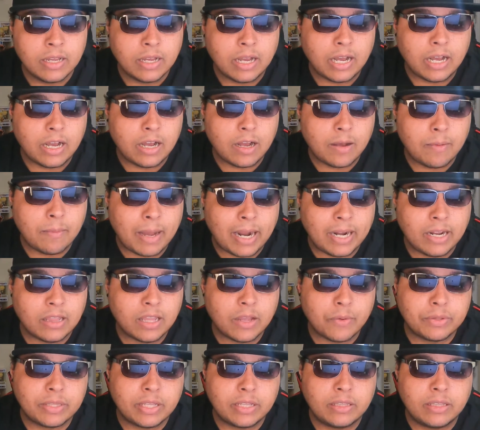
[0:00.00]
I didn't
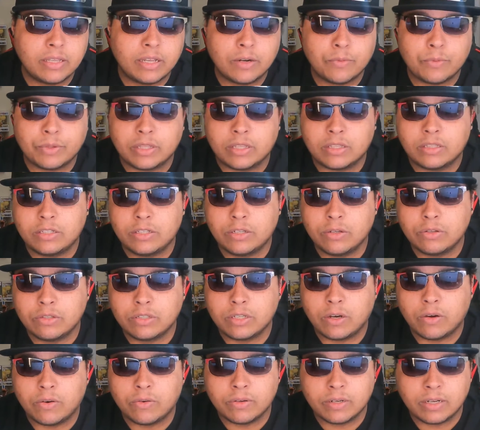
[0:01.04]
like what they did with the
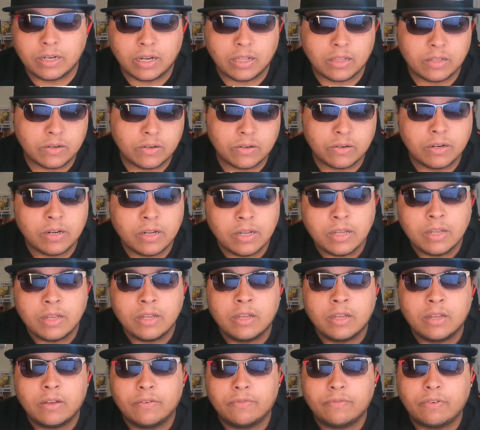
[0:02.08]
2-tone color
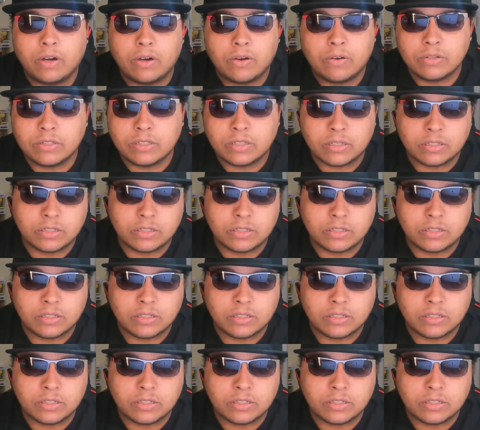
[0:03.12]
phones.